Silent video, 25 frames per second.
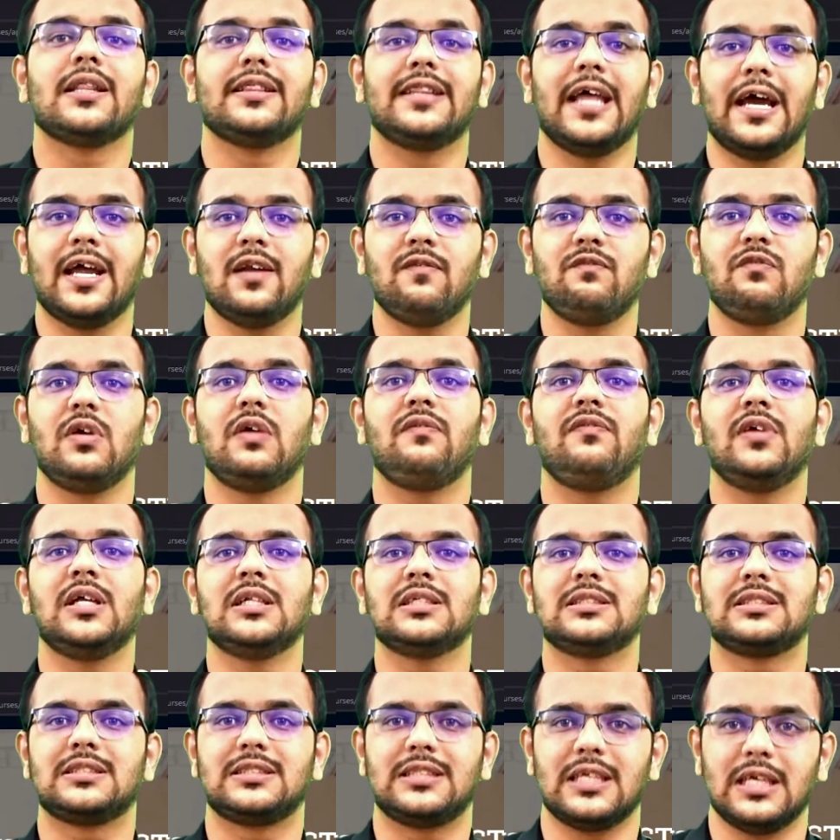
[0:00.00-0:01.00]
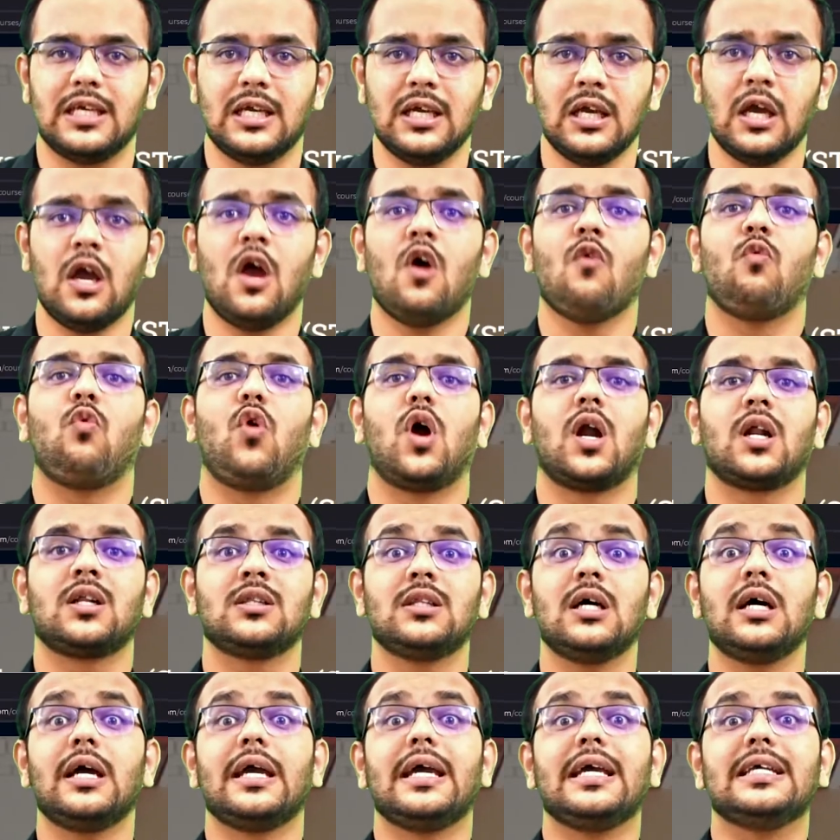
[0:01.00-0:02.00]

then we will see what are the